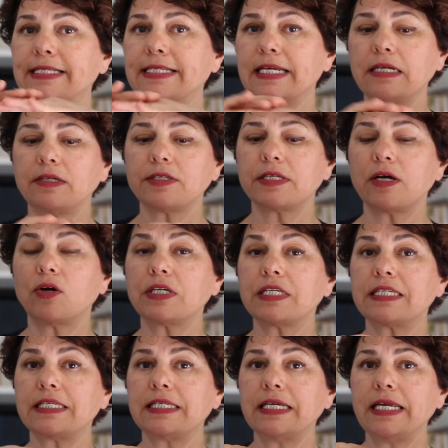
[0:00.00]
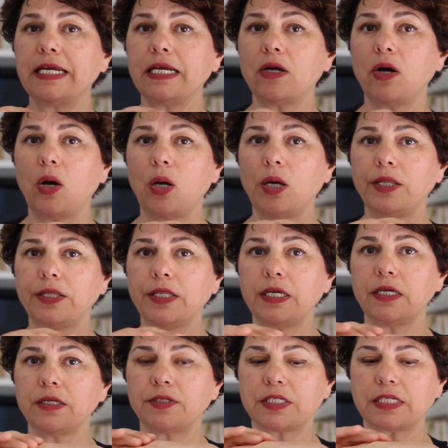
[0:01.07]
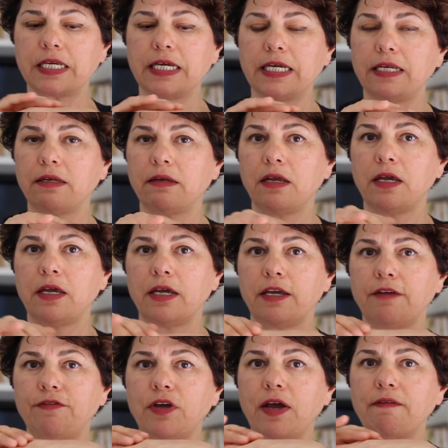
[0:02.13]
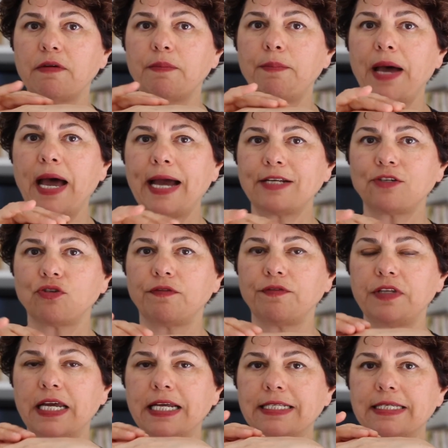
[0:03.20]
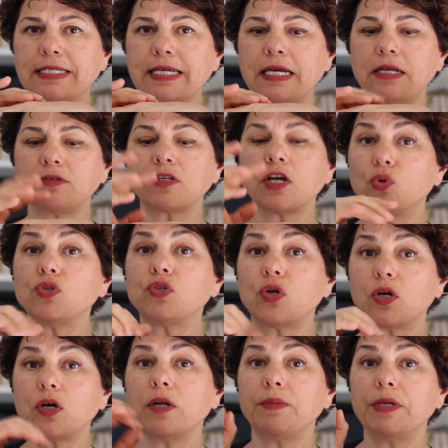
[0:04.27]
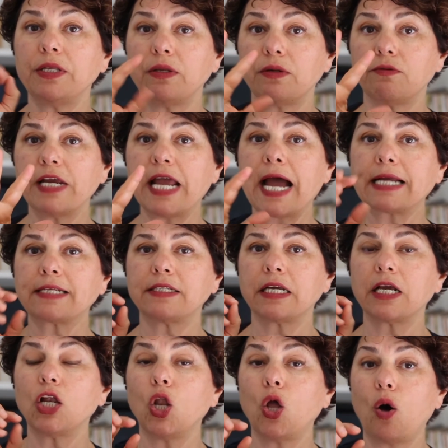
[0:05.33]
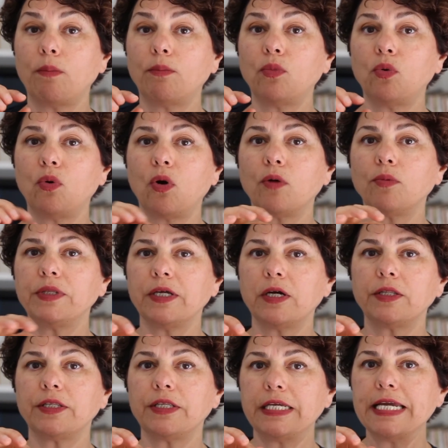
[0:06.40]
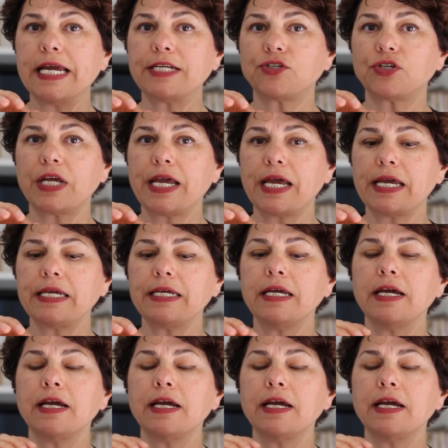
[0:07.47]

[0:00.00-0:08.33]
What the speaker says: cells that are sitting on the skin, if you have a patch of dead cells, those are going to be reacting a lot more without DHA